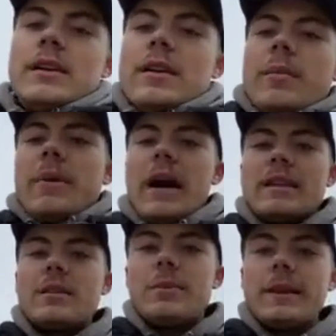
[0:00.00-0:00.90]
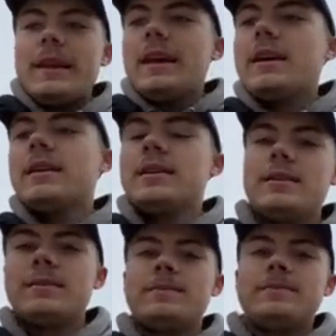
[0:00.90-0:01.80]
Possibly.
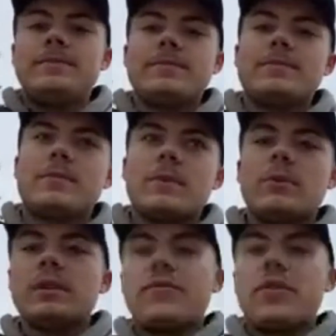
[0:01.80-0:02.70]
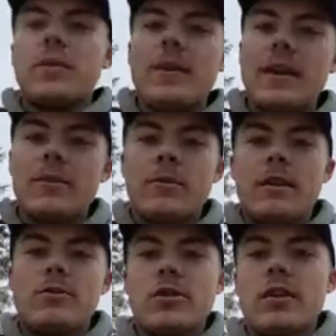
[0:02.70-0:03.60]
We'll definitely be getting rid of
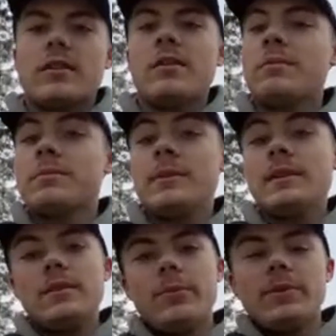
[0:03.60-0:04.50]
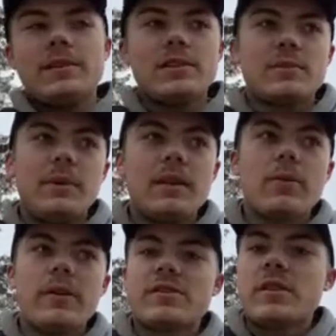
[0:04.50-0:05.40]
junk. Now, it'll just be the
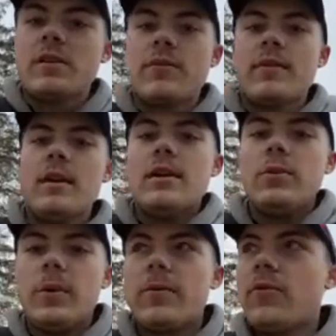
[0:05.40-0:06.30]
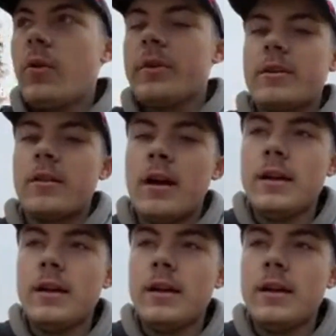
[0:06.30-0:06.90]
question of, do we film it or not?